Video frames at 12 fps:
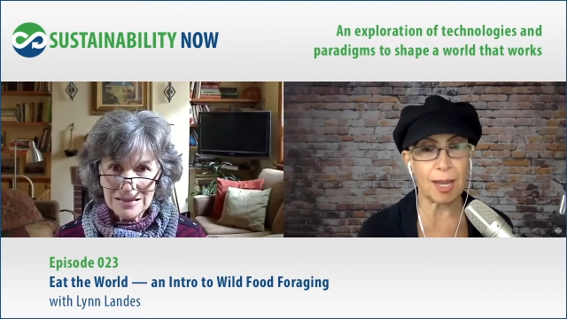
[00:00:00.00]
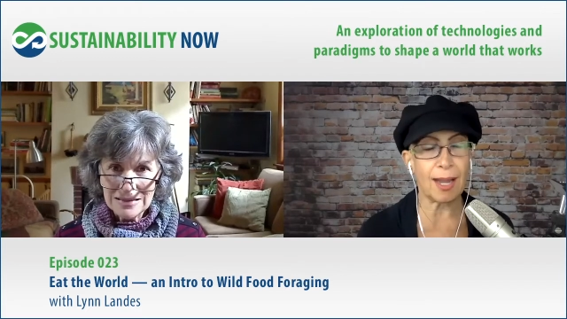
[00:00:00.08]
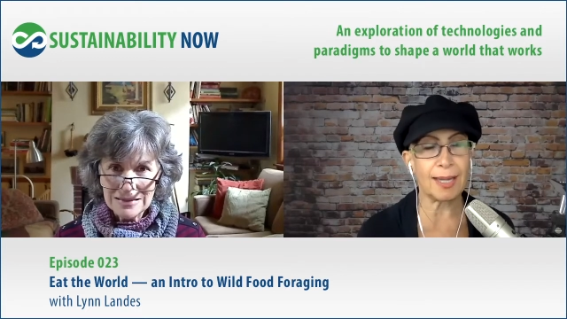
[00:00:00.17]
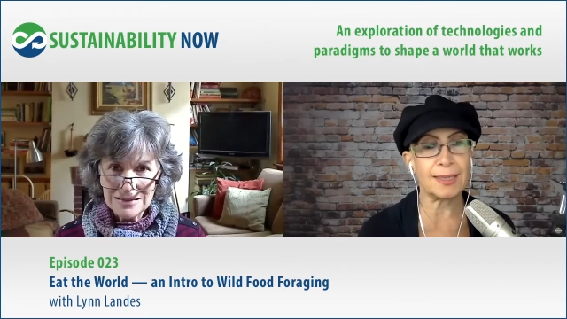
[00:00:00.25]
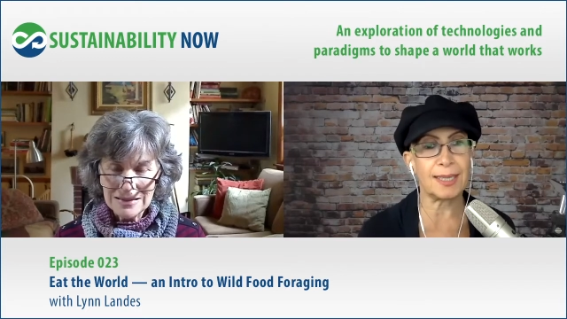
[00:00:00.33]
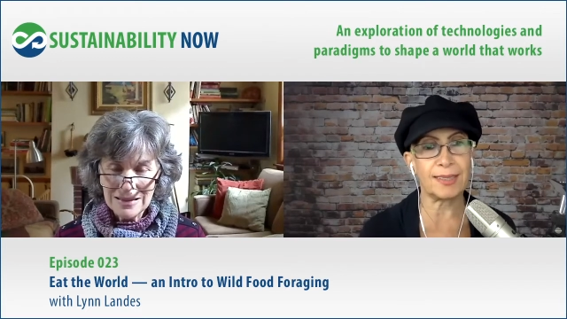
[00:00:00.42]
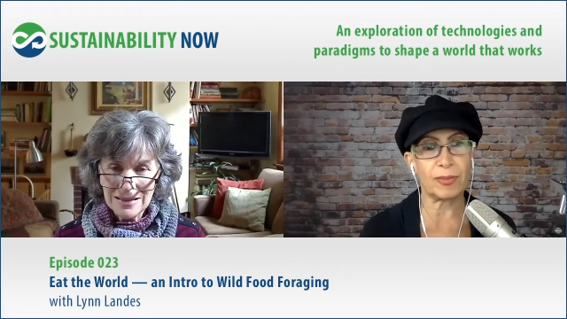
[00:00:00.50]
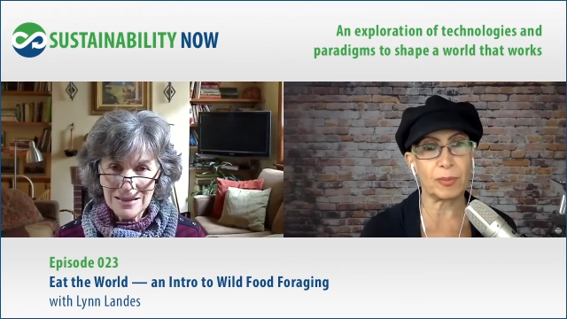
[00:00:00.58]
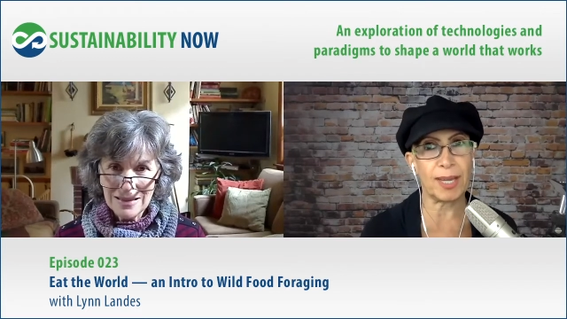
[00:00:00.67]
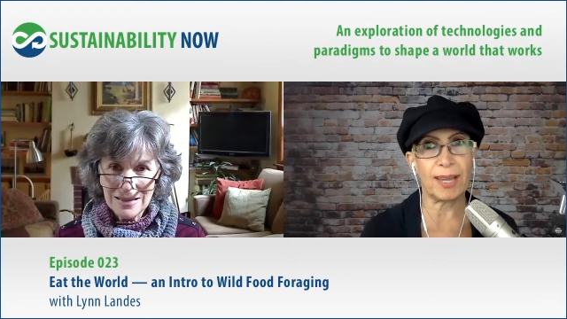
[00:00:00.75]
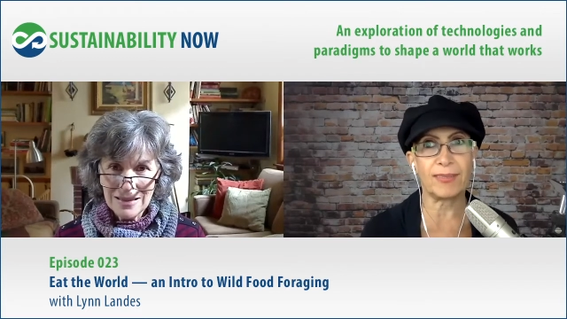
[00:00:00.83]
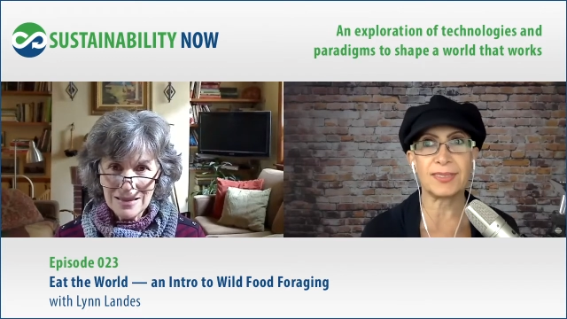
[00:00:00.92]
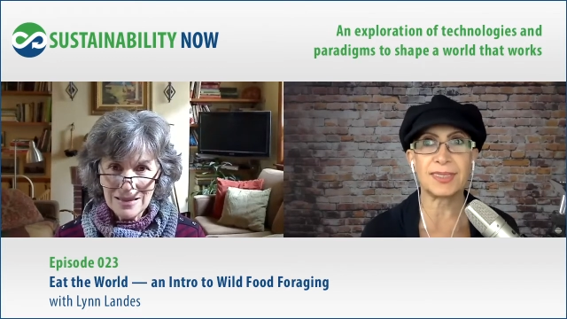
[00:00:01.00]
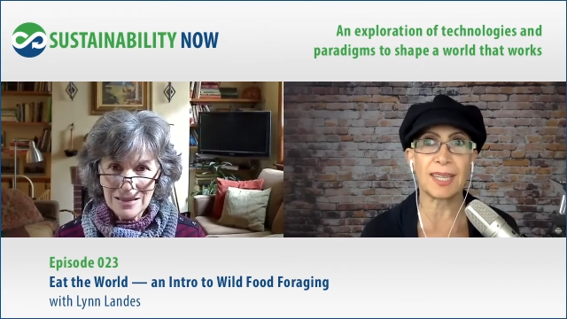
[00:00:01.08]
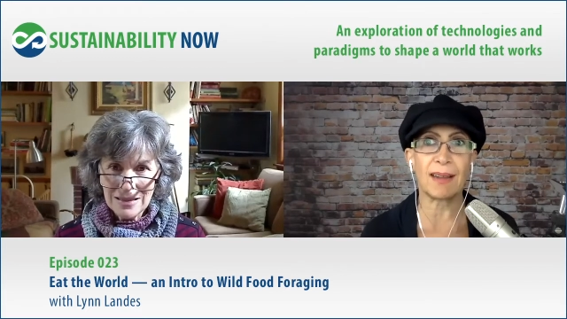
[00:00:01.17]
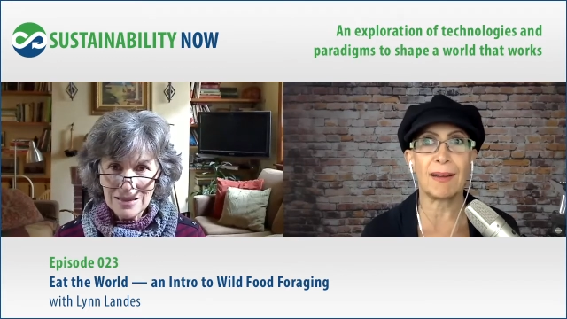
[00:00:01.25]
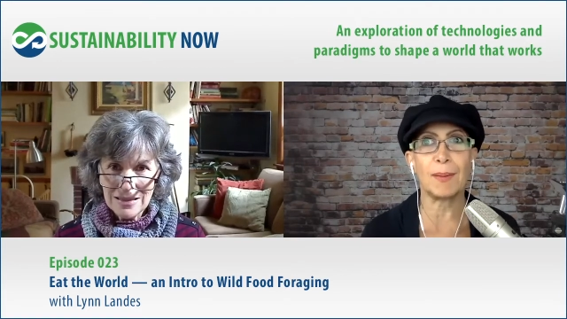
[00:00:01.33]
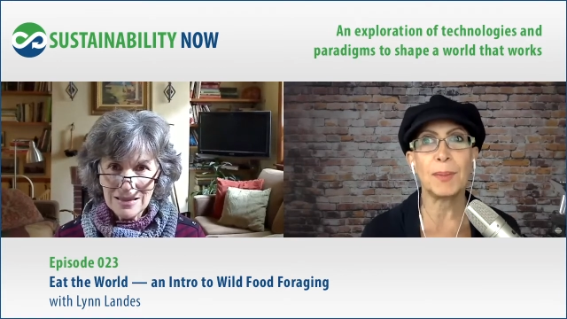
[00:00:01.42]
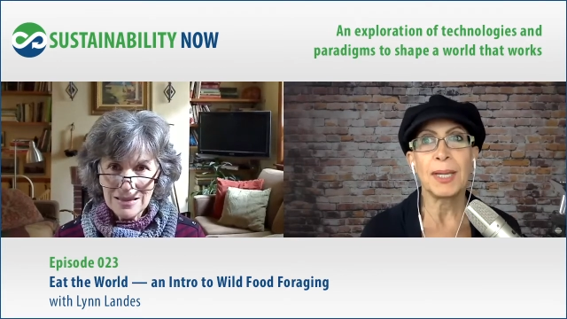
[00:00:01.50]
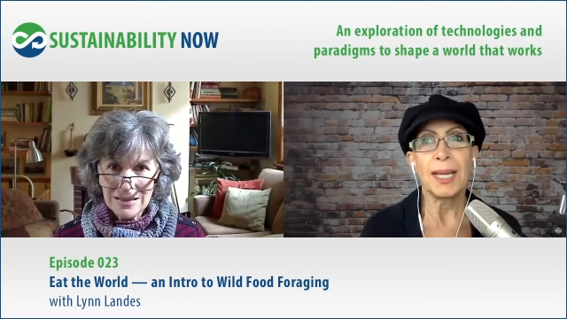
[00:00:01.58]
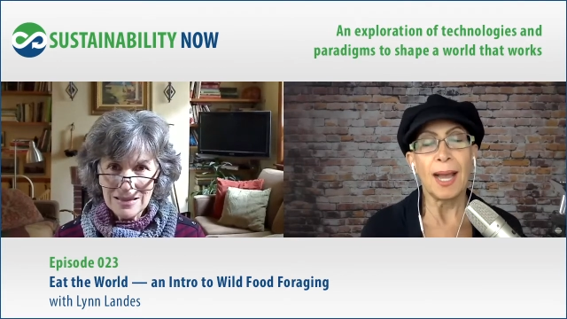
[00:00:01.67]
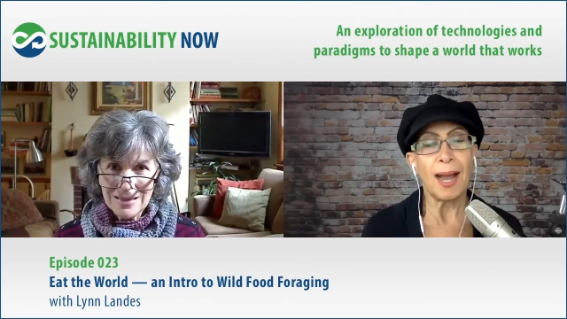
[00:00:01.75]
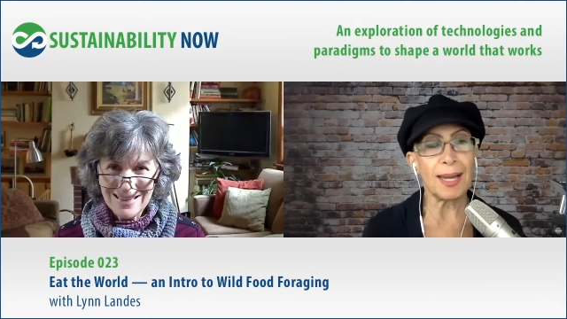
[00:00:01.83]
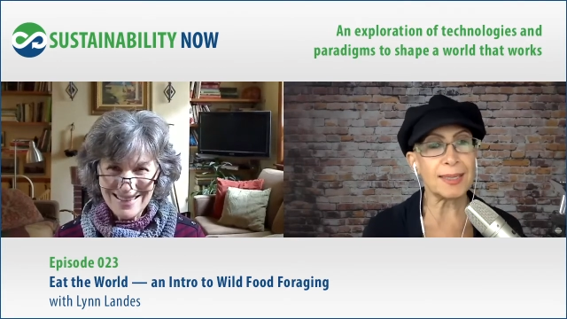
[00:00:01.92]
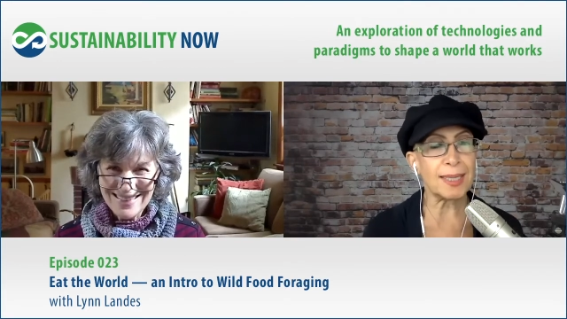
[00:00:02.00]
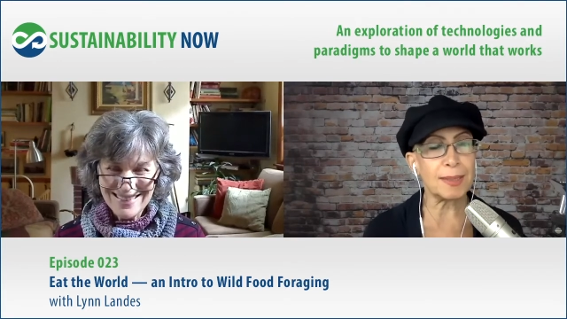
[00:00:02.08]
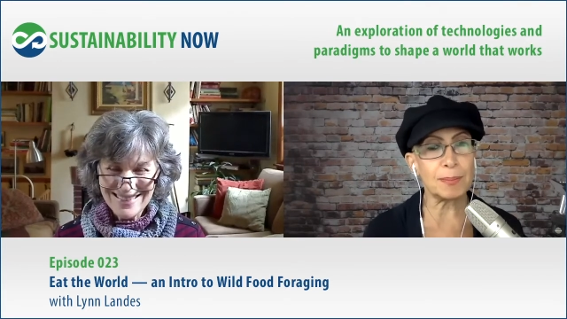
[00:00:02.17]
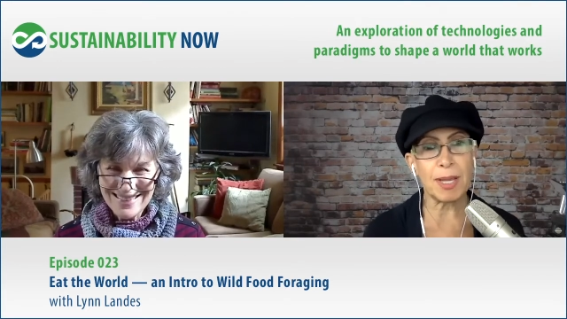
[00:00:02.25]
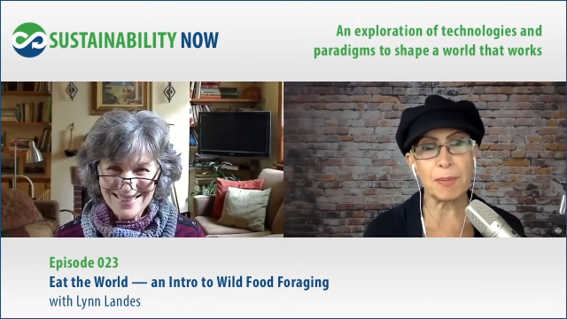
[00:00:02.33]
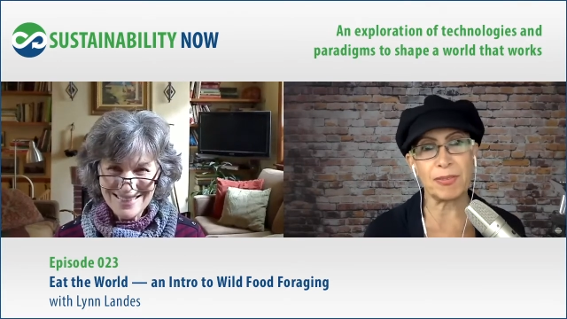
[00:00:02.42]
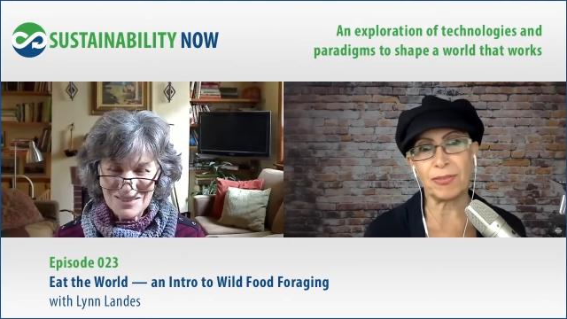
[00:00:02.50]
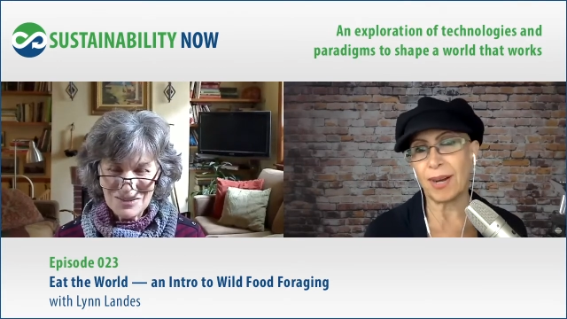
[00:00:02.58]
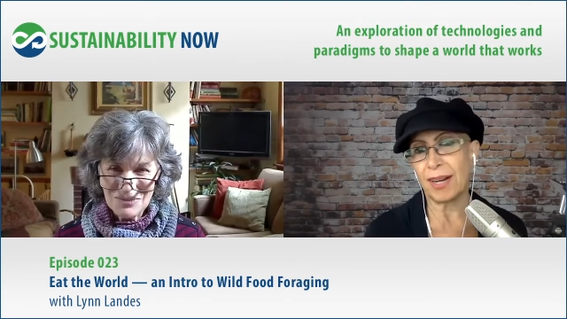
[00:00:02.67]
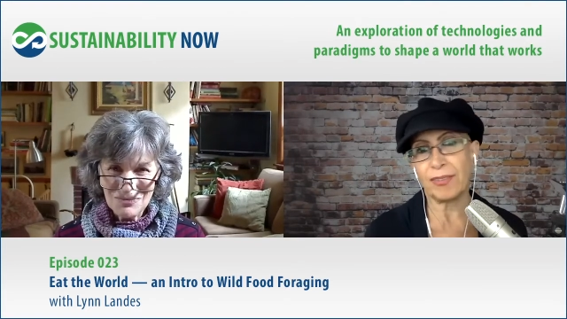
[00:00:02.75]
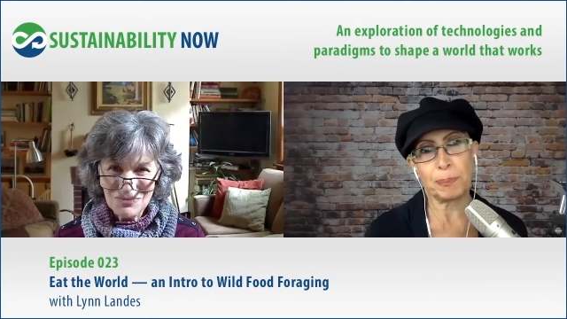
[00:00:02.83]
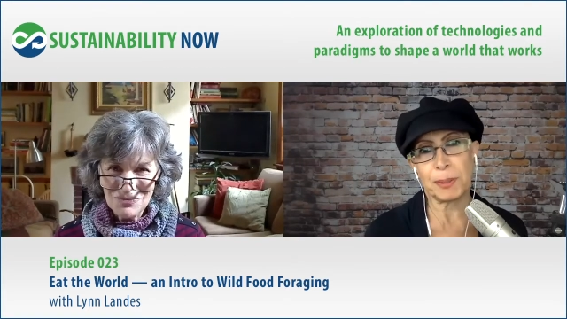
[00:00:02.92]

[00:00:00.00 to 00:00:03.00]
Speaker 1: highlight, if we have time, highlight maybe five